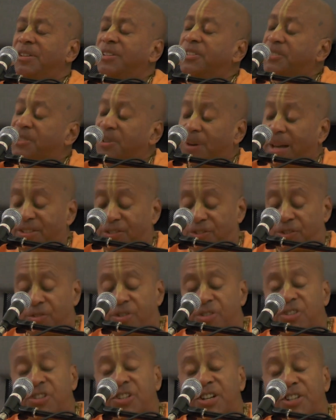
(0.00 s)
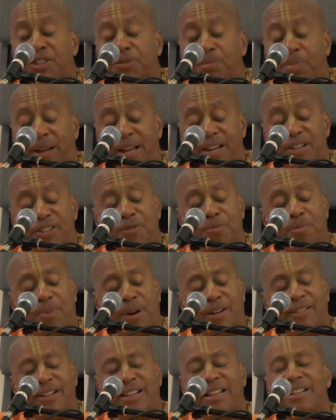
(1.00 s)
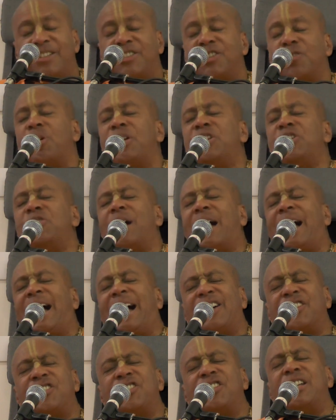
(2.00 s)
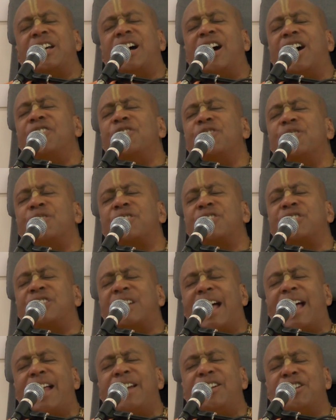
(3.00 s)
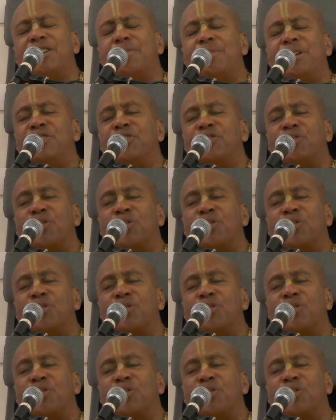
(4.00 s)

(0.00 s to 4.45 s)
So as Krishna explains in Bhagavad Gita, when you actually understand him in